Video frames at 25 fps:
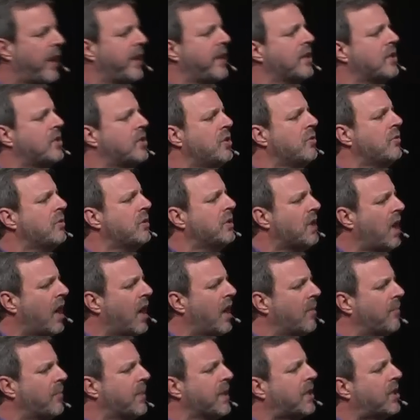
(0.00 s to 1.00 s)
Why did you
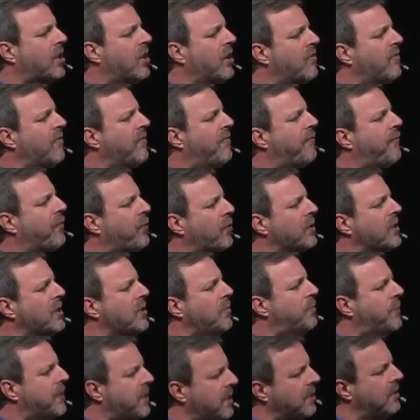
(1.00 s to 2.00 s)
not become
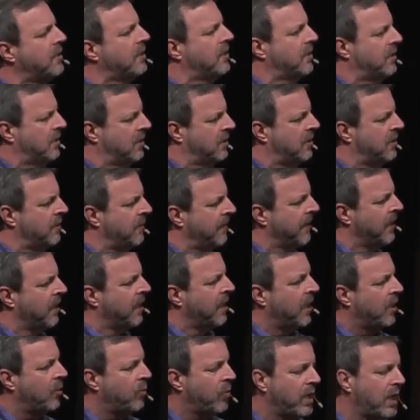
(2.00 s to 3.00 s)
fully Peter?
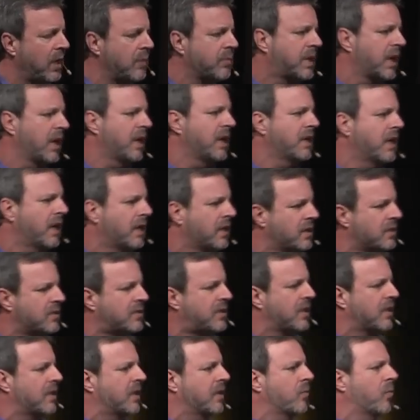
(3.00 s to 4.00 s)
And what I'm getting at
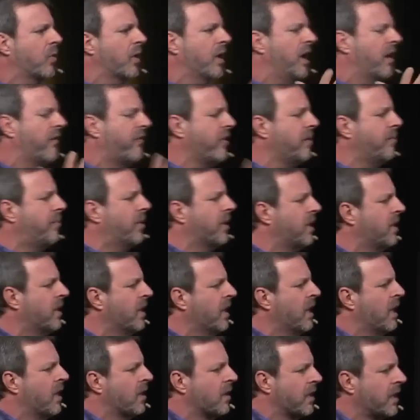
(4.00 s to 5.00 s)
is that everybody,
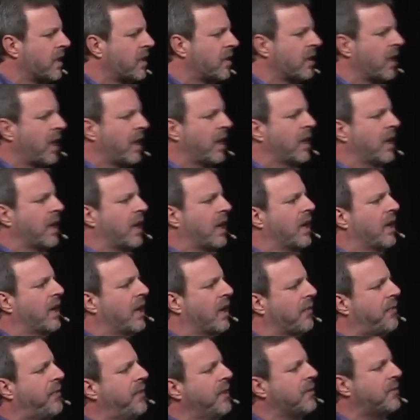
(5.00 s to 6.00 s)
like, I,
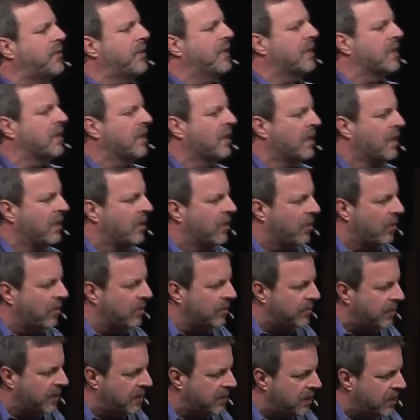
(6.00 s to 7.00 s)
I think that
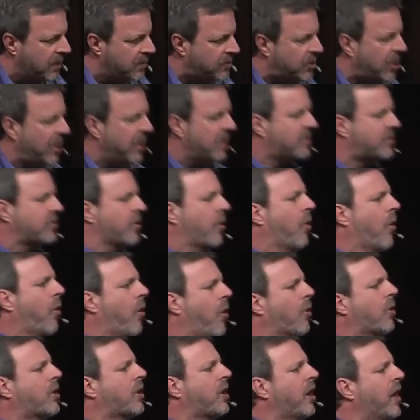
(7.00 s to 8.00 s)
it takes
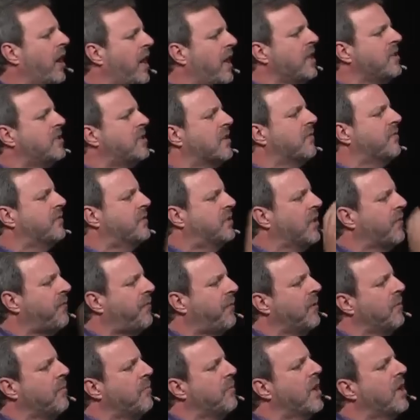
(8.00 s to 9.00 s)
all kinds of
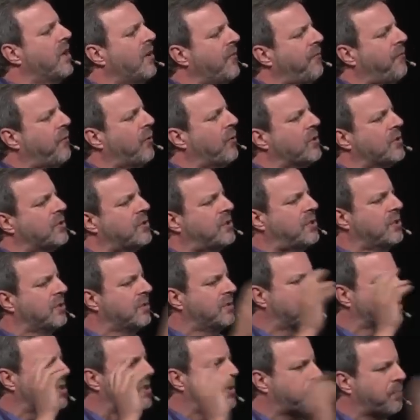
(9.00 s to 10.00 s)
different metaphors
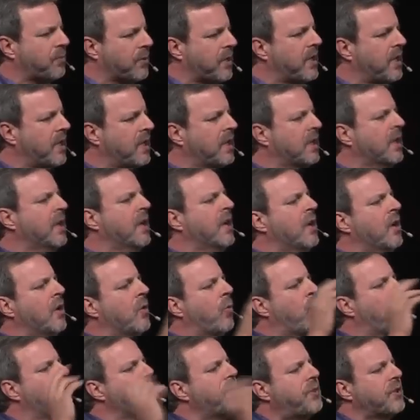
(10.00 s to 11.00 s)
to display
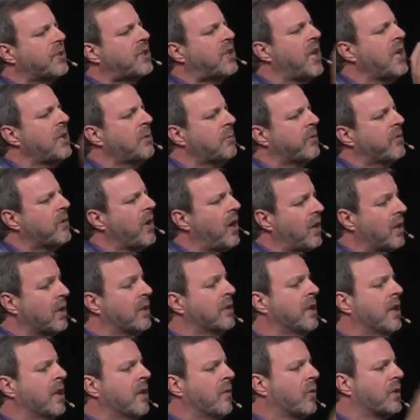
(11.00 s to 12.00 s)
what the kingdom of God,
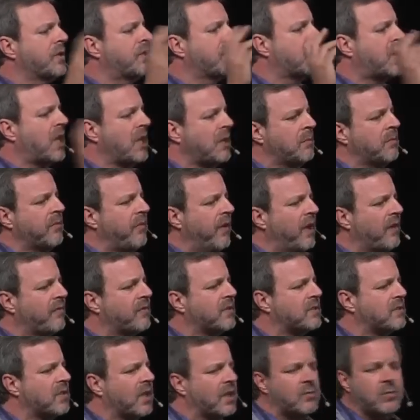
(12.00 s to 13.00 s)
what the kingdom of
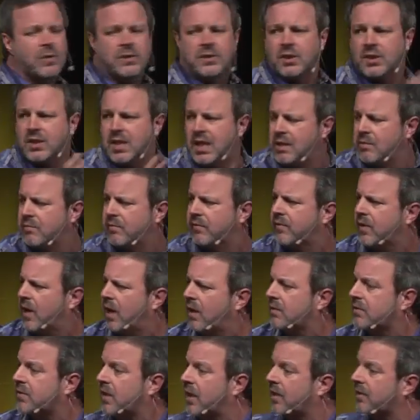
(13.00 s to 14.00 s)
heaven is like, what the kingdom of
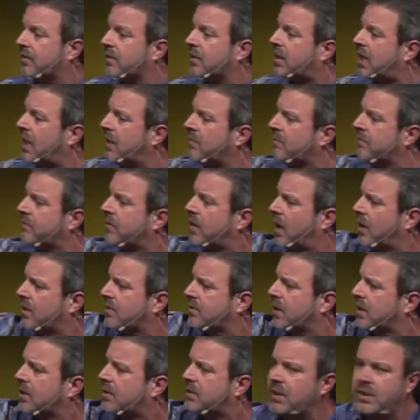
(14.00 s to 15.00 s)
God is like. The kingdom of God
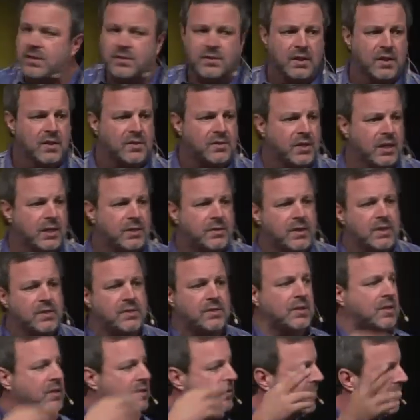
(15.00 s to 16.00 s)
is like this, and it's like
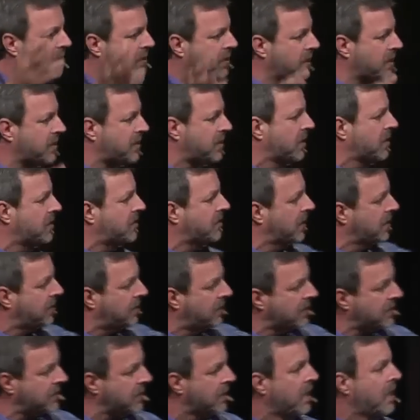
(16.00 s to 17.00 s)
this, and it's like this, and it's like
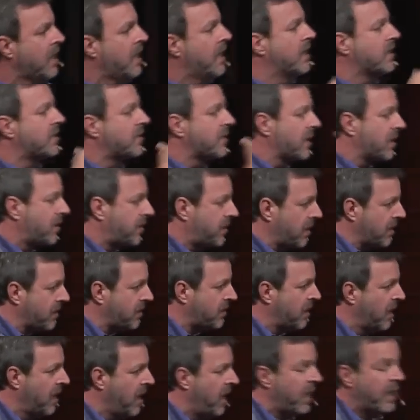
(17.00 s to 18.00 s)
this, and it's like
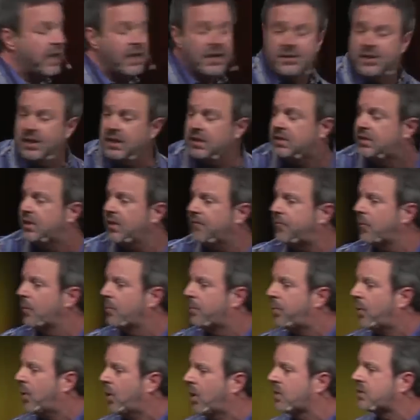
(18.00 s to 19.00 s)
this. And I think
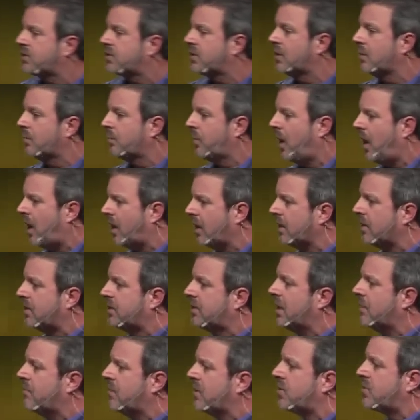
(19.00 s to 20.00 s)
different parts of the body
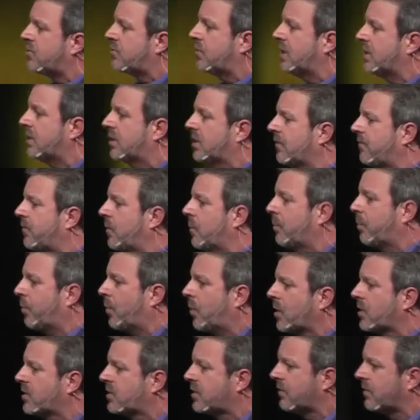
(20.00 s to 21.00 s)
demonstrate different
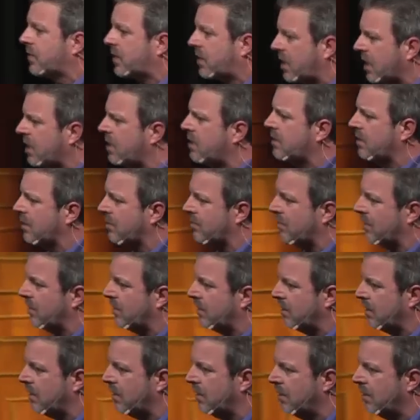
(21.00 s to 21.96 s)
parts of the kingdom.